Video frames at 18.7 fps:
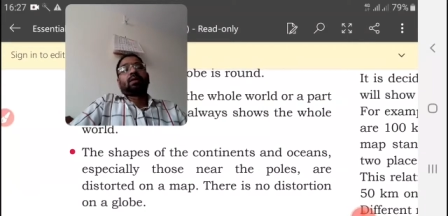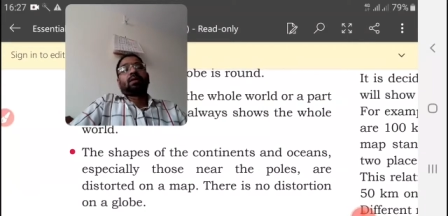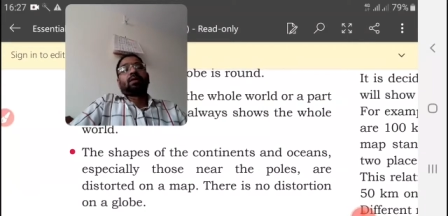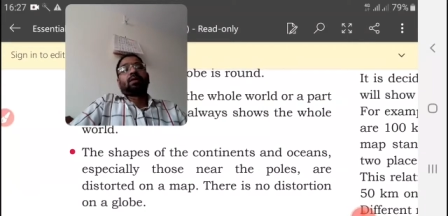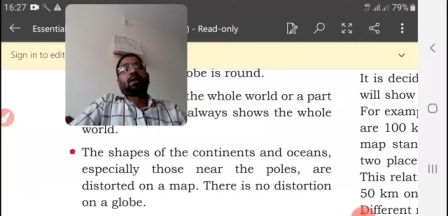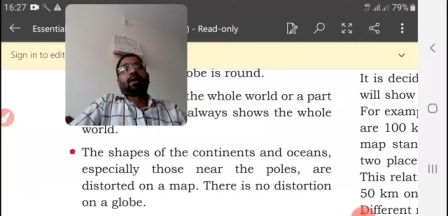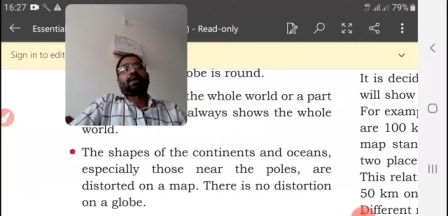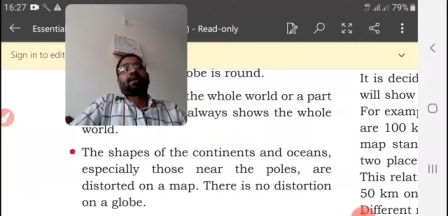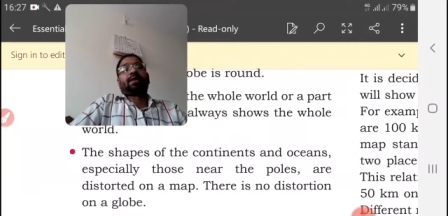
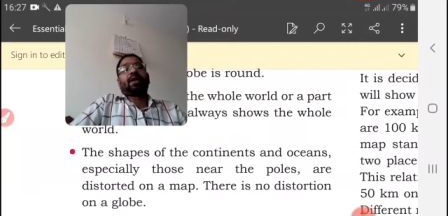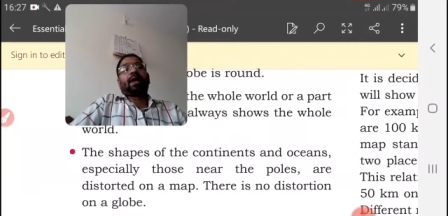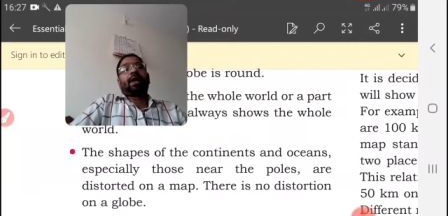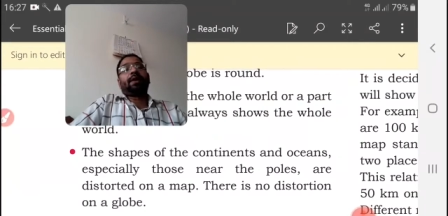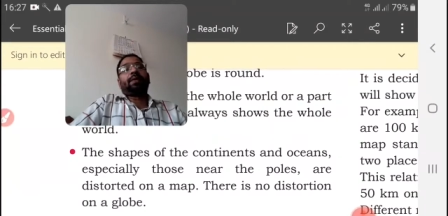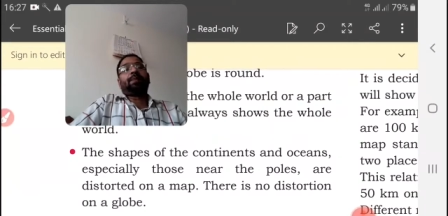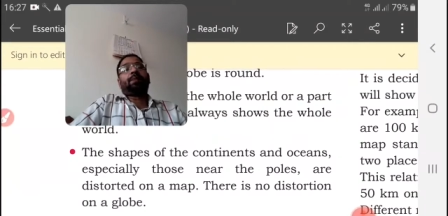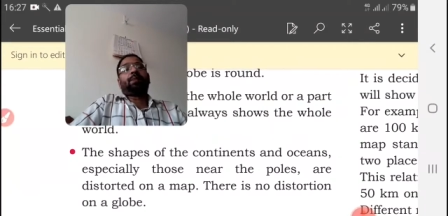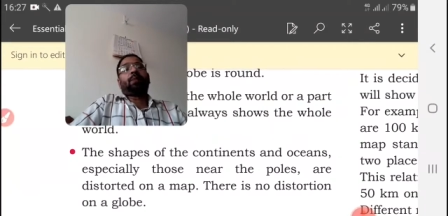The
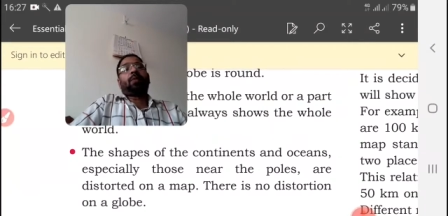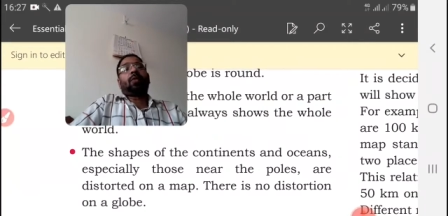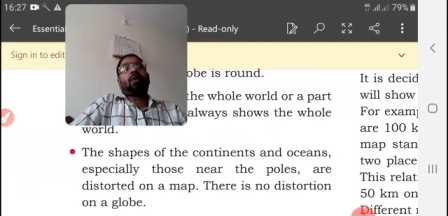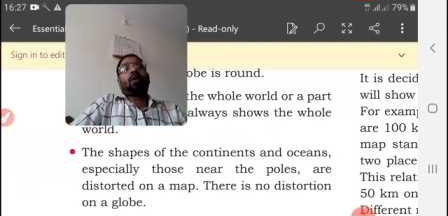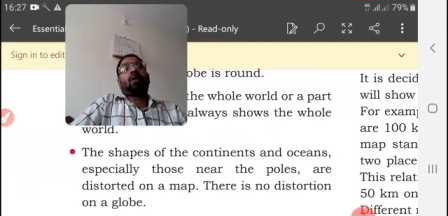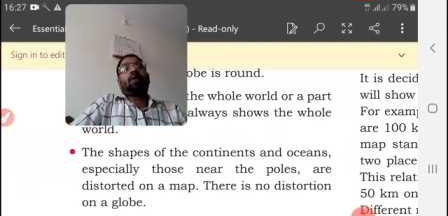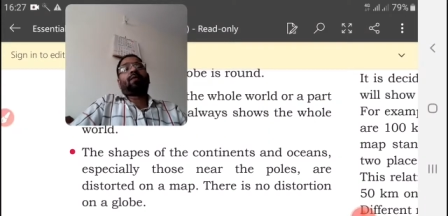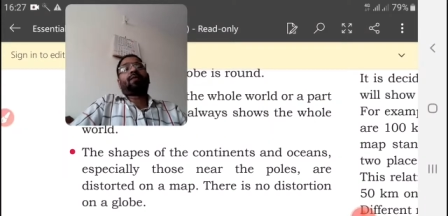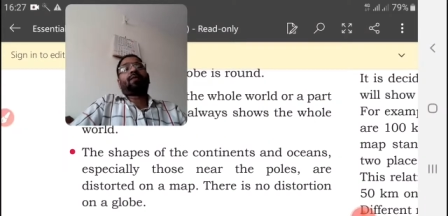shape
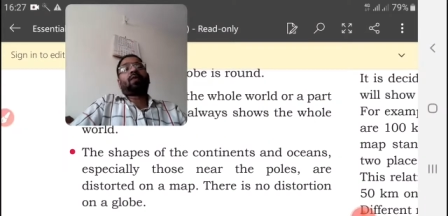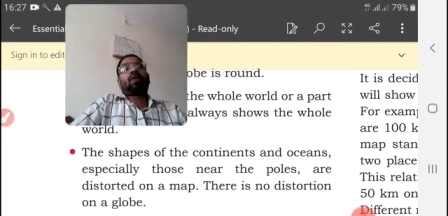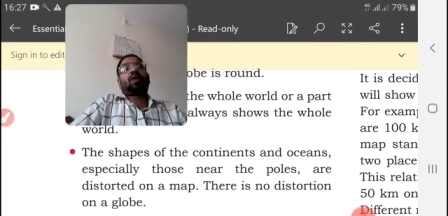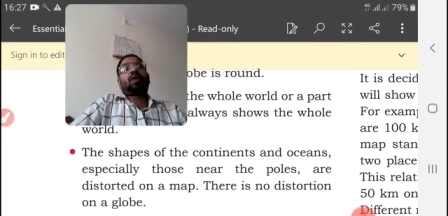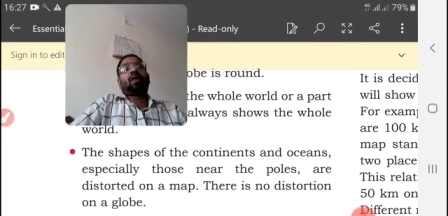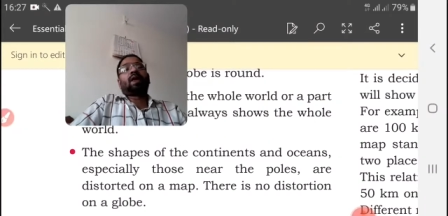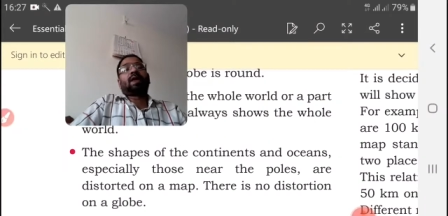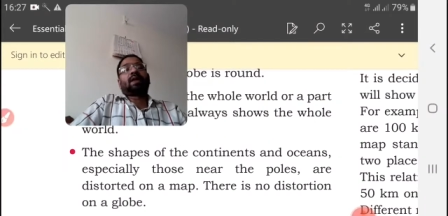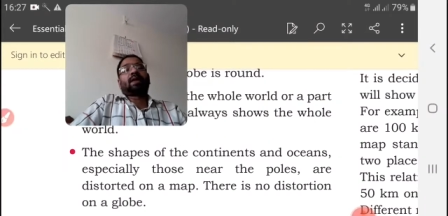of
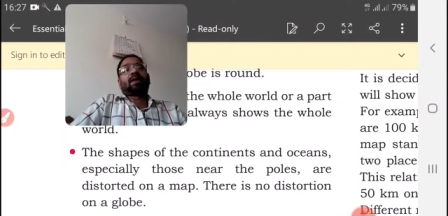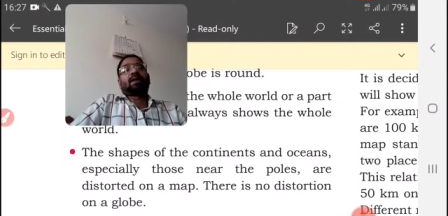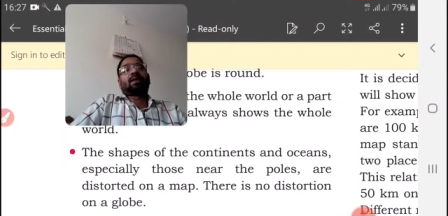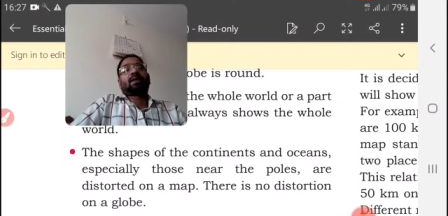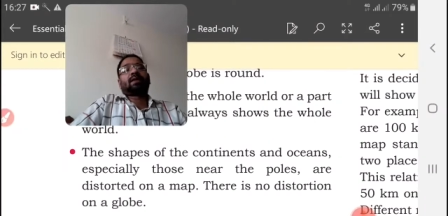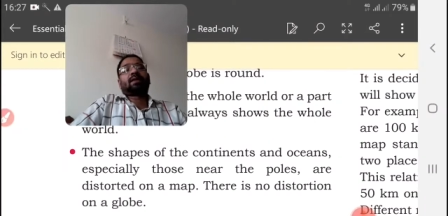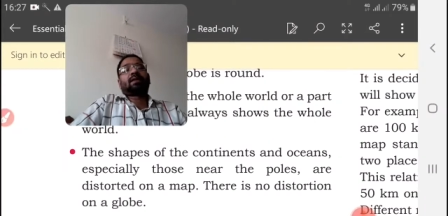continents,